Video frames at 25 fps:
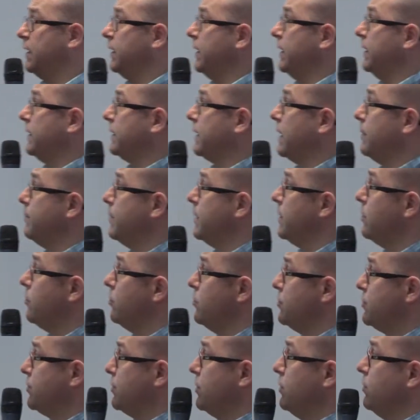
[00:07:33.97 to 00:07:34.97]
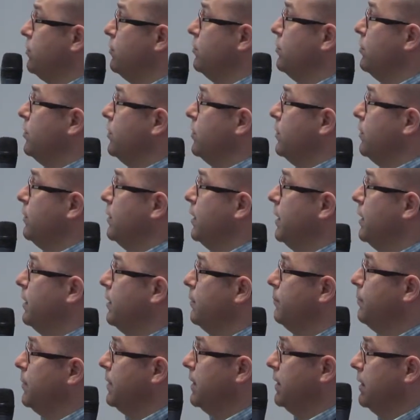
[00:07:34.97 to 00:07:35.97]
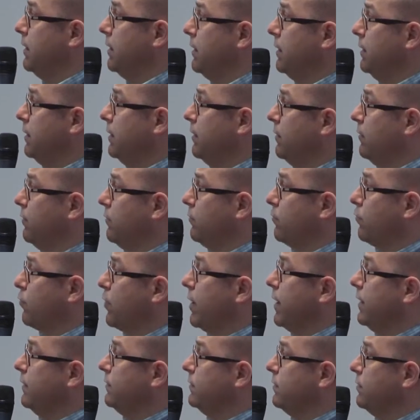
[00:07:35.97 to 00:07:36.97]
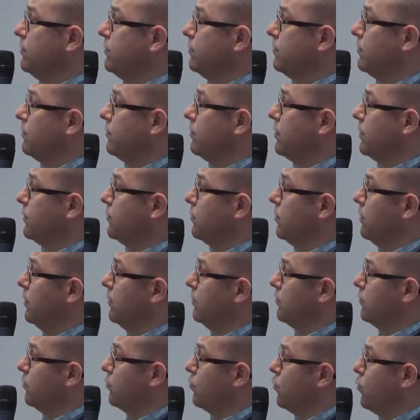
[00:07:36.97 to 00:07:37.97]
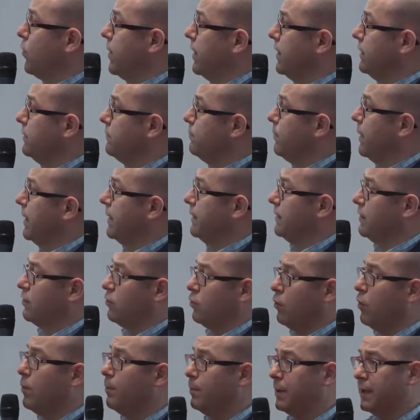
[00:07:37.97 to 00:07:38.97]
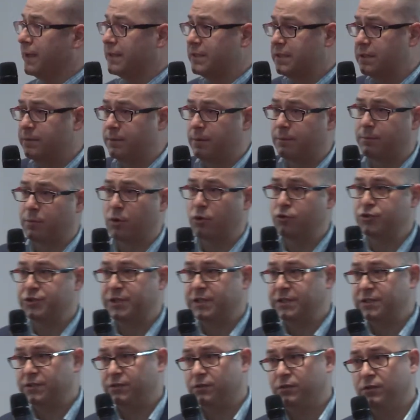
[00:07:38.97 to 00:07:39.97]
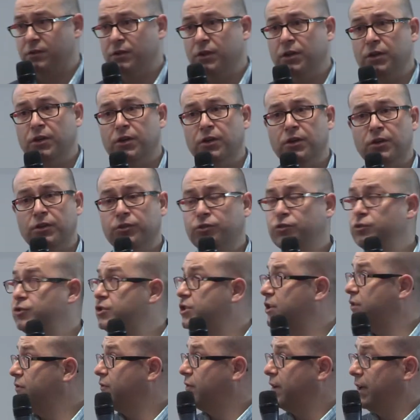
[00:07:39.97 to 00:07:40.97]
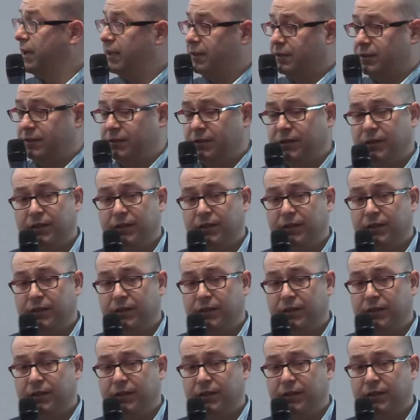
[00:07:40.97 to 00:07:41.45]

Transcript: It can be also be read or queried by the complex event processor to generate